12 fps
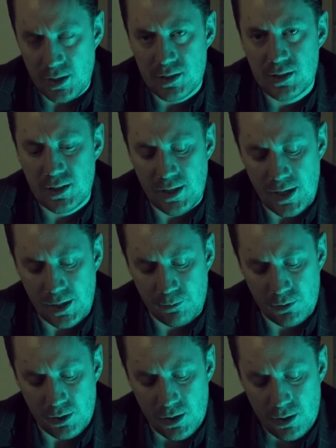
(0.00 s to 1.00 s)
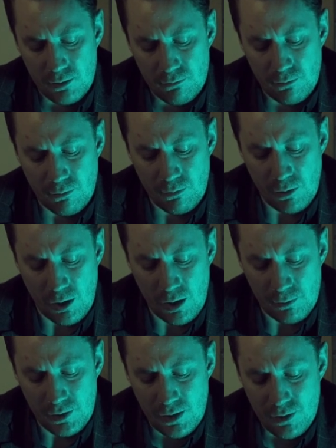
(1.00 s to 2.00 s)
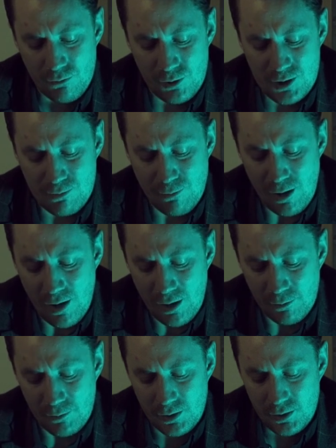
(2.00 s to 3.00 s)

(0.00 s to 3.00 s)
exclaimed, "Mom, where's Mom?"